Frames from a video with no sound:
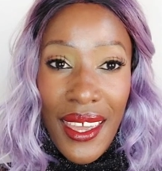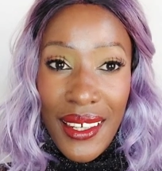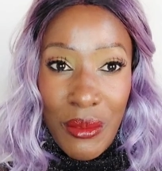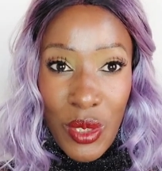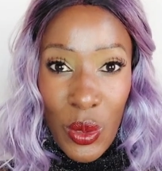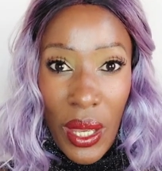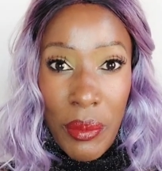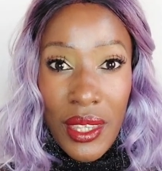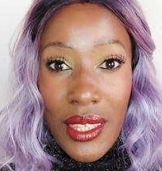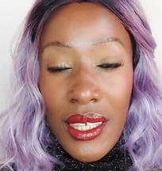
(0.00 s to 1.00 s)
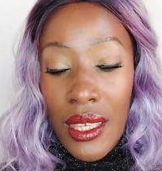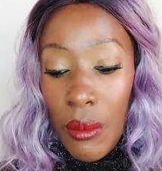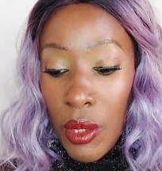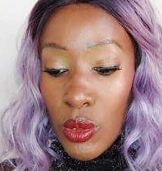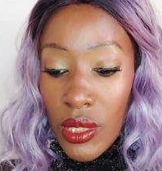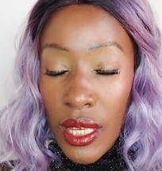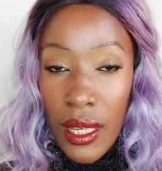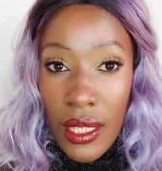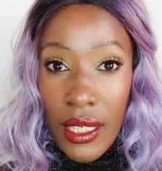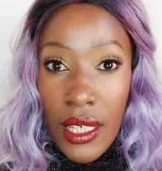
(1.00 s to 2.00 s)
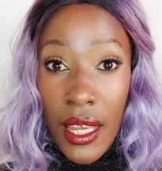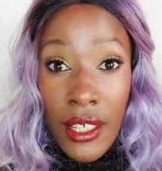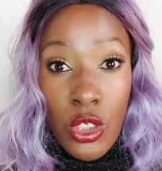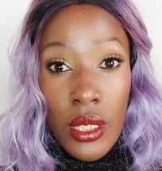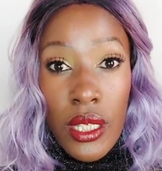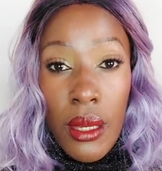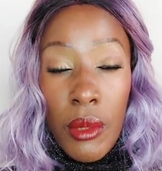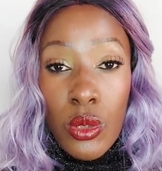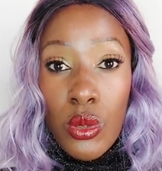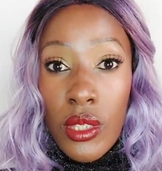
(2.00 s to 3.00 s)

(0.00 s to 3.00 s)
and i'm so happy that they came out uh, Garnier actually came out